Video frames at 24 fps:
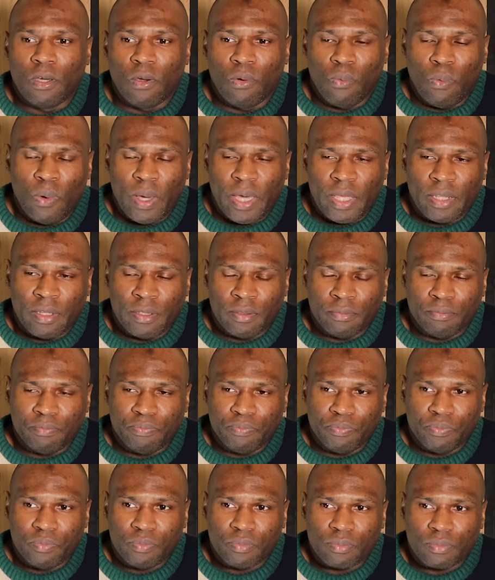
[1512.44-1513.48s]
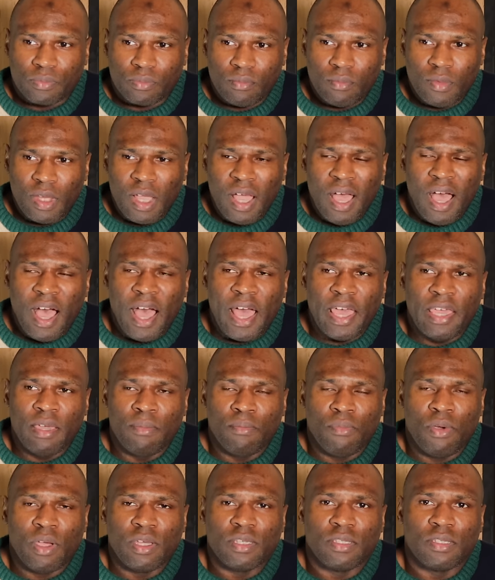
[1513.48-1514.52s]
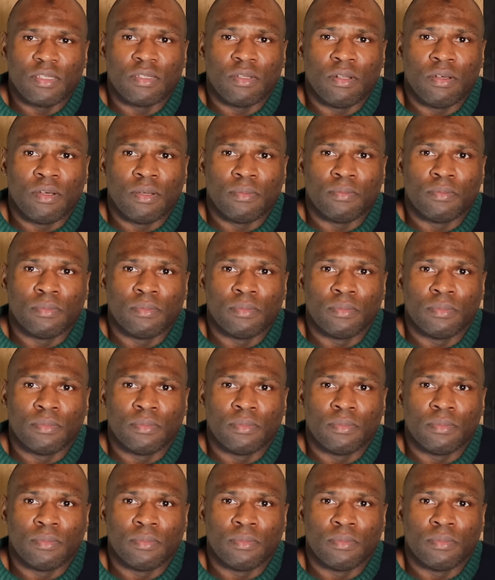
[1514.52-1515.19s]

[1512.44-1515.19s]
When I embraced Islam.